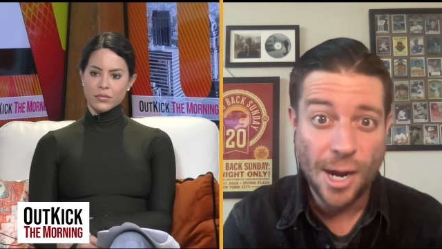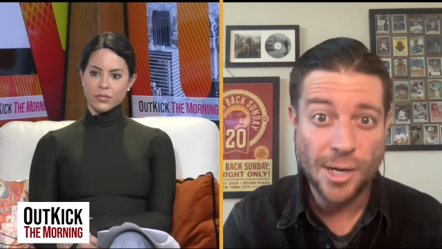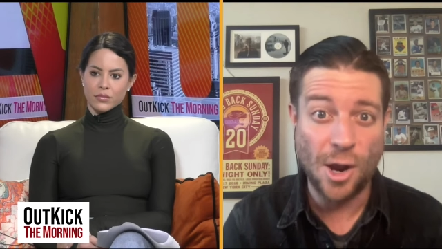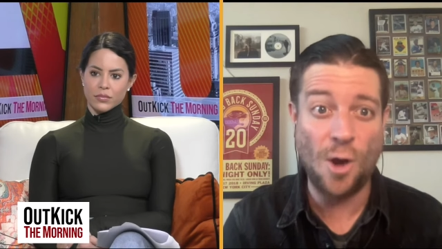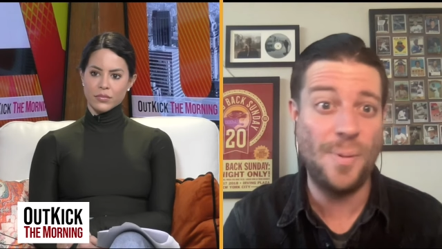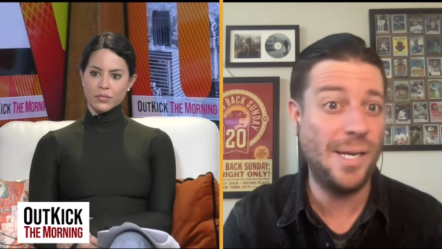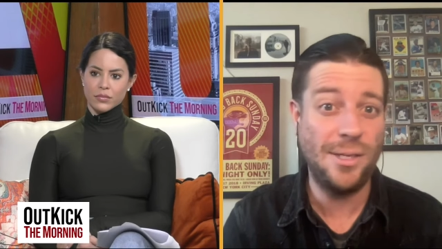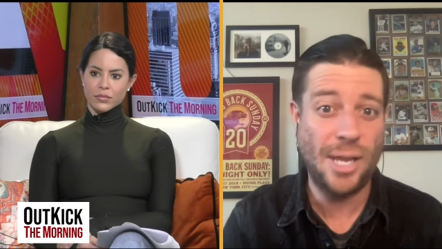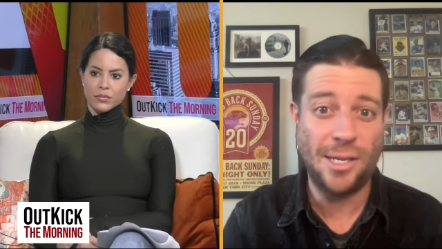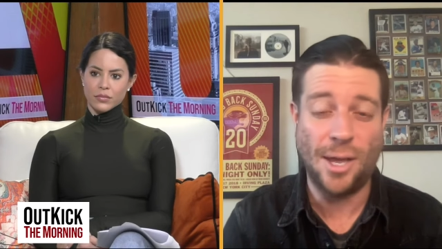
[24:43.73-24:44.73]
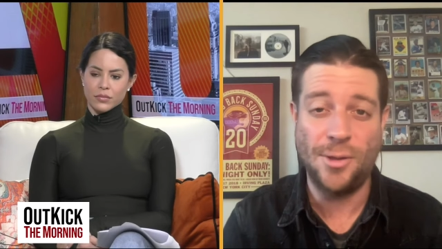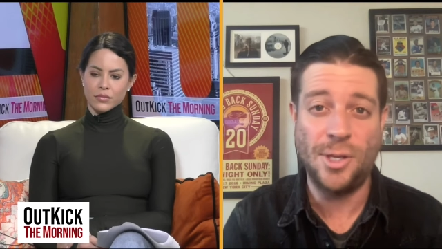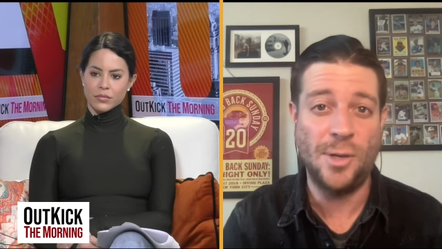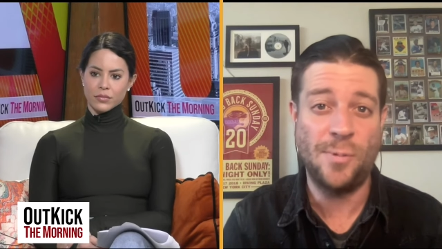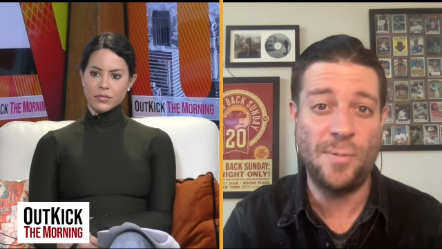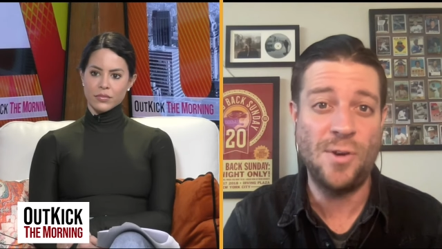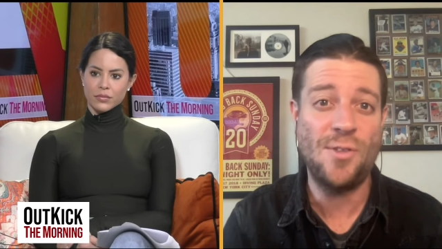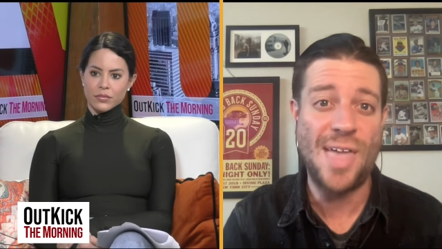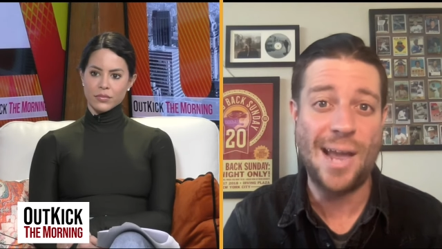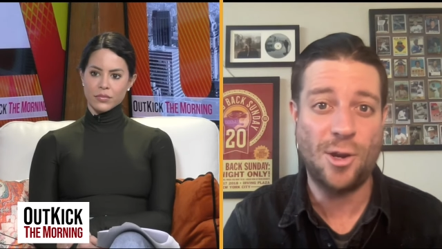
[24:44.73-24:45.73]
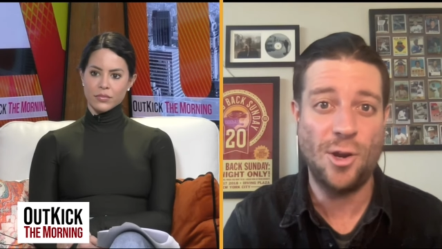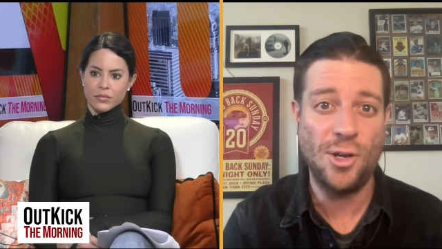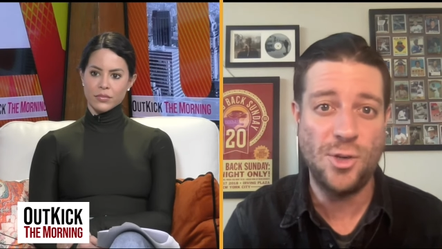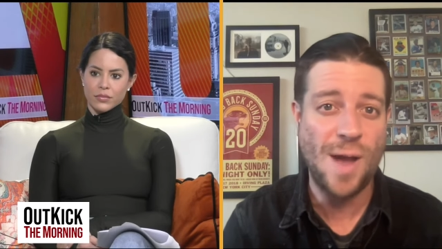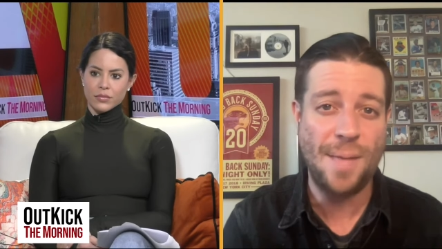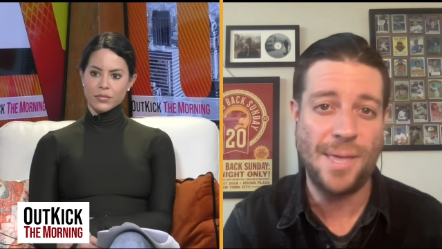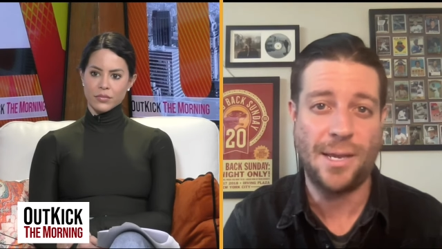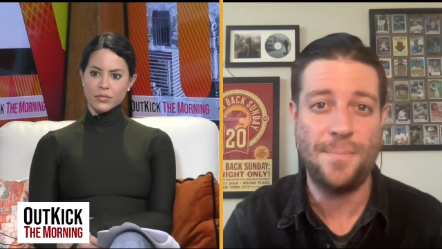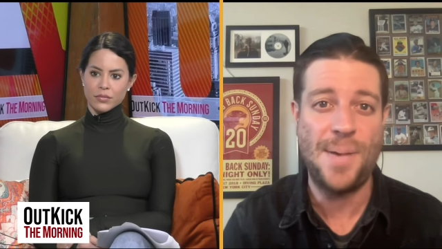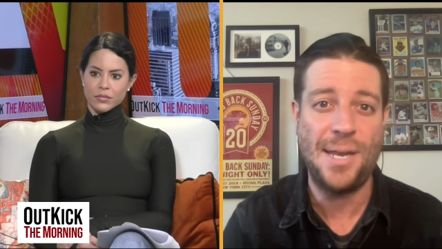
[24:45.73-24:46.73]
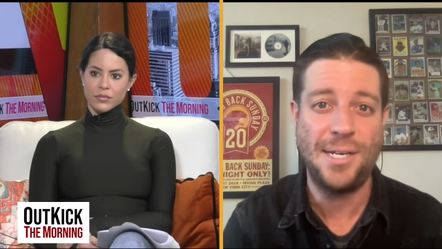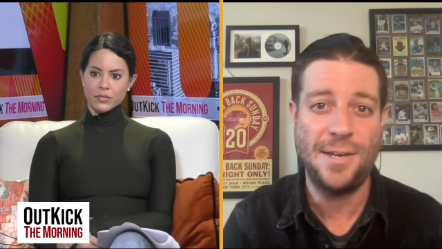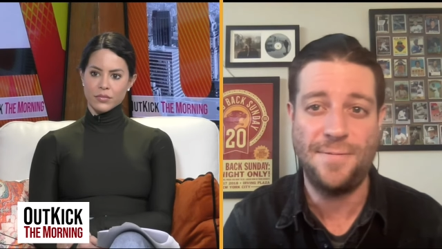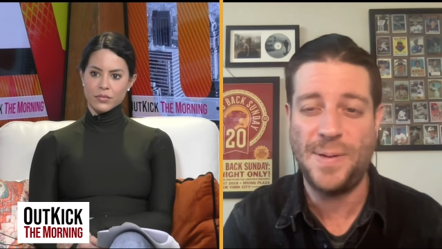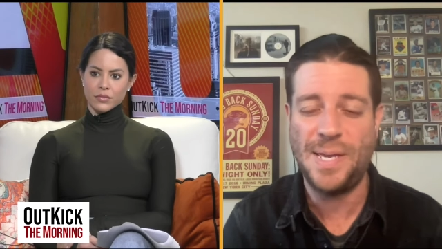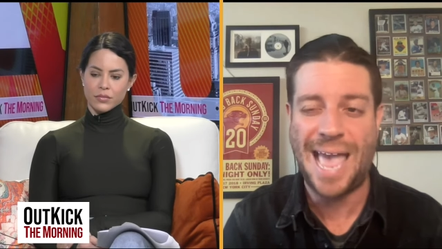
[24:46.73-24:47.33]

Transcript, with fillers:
Speaker 1: Kobe, like if, if you're that good, you have that competitive